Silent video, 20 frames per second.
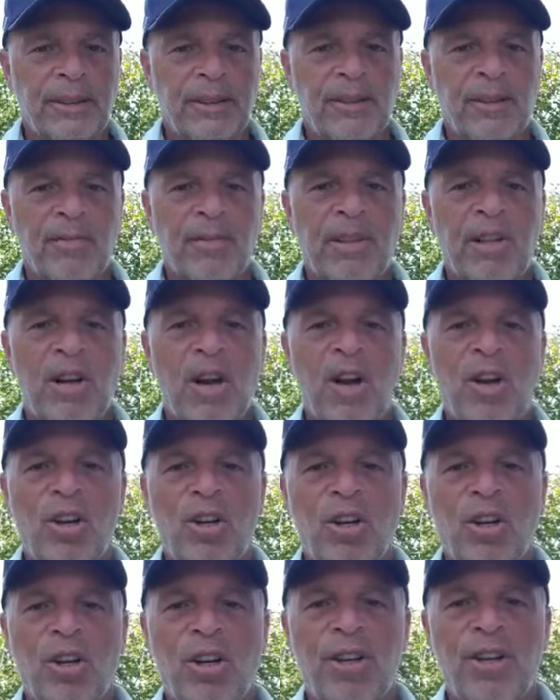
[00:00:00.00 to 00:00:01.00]
It'll be all
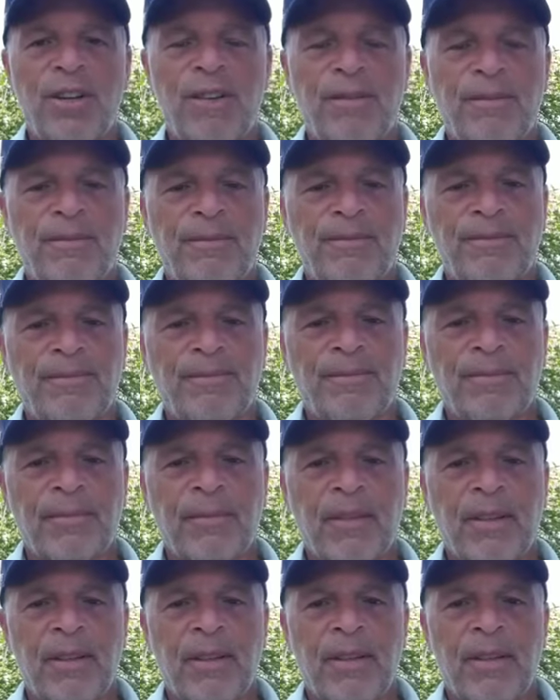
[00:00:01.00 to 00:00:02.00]
good.
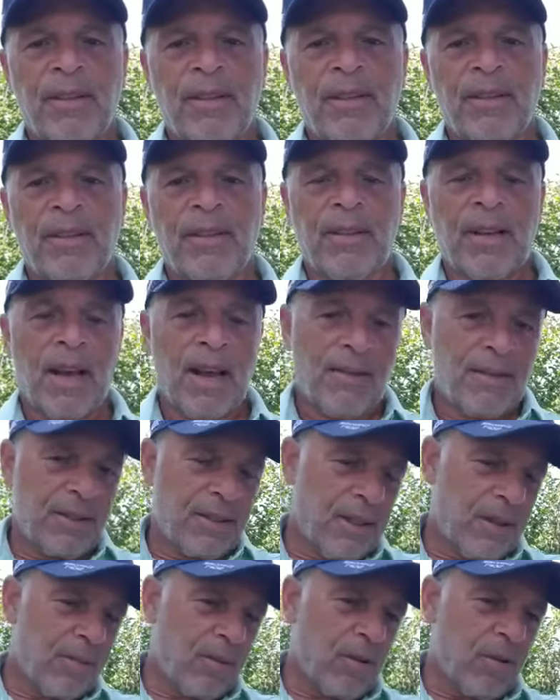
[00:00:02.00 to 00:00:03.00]

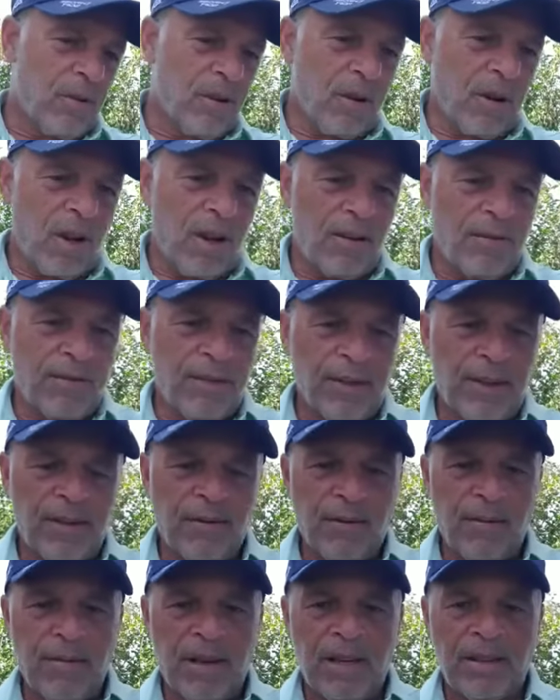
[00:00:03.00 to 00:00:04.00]
Obviously, I'm going golfing in
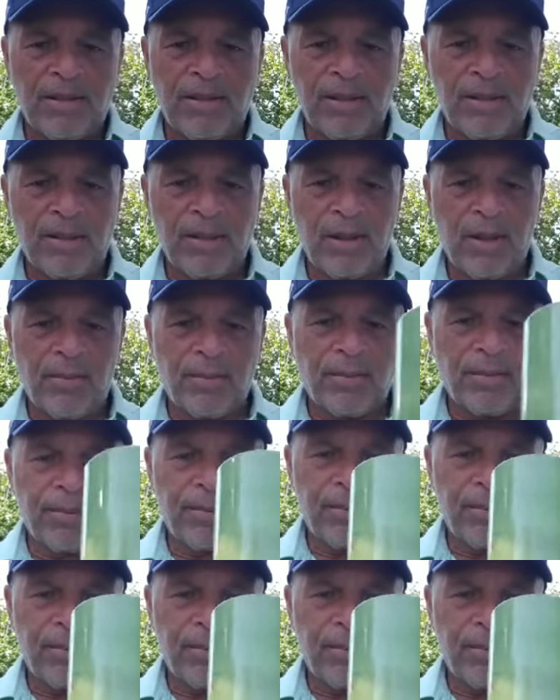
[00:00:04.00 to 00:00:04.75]
a Masters Cup.